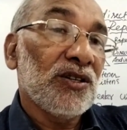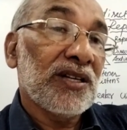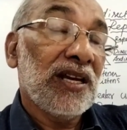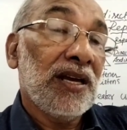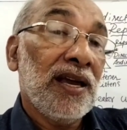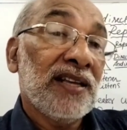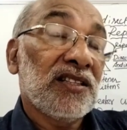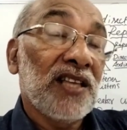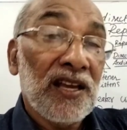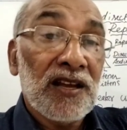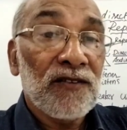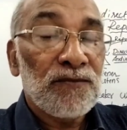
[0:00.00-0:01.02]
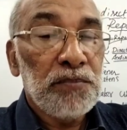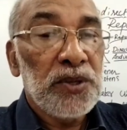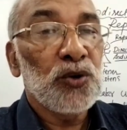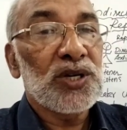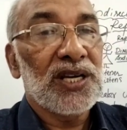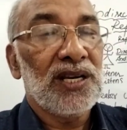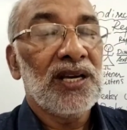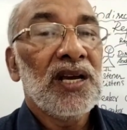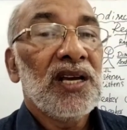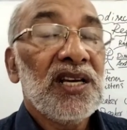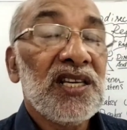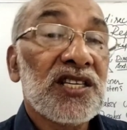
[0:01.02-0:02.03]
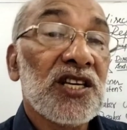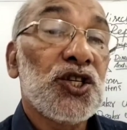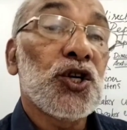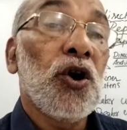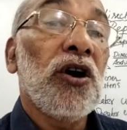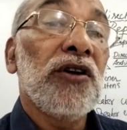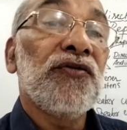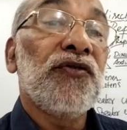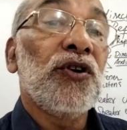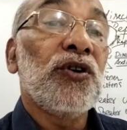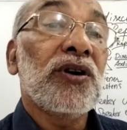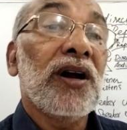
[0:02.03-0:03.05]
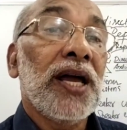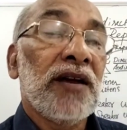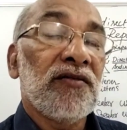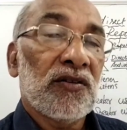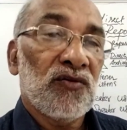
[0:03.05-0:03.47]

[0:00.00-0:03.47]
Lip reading: okay, a thing of beauty is a joy forever.